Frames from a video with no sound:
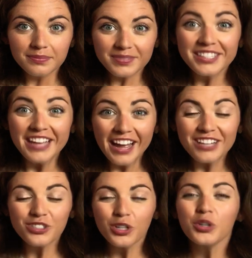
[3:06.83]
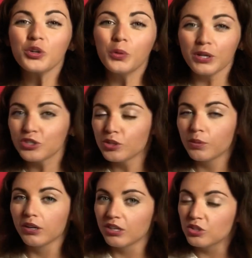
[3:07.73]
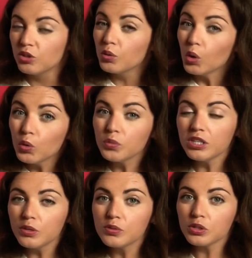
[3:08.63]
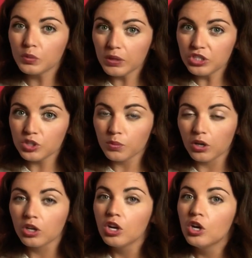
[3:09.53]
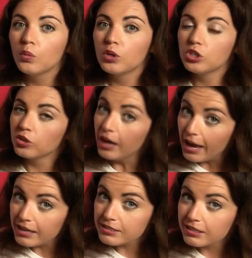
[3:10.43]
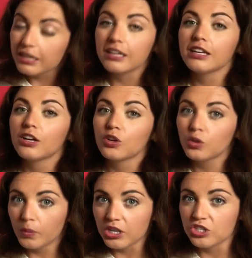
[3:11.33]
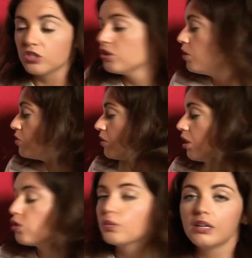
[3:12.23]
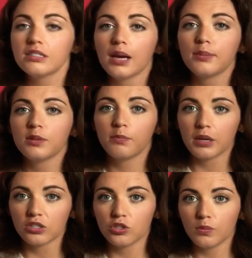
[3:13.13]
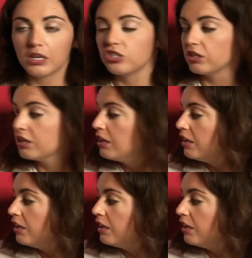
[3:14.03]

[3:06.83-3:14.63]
Yeah, it's called a question mark. And so you only use a question mark when you're asking a question. So those are the 3 types of punctuation.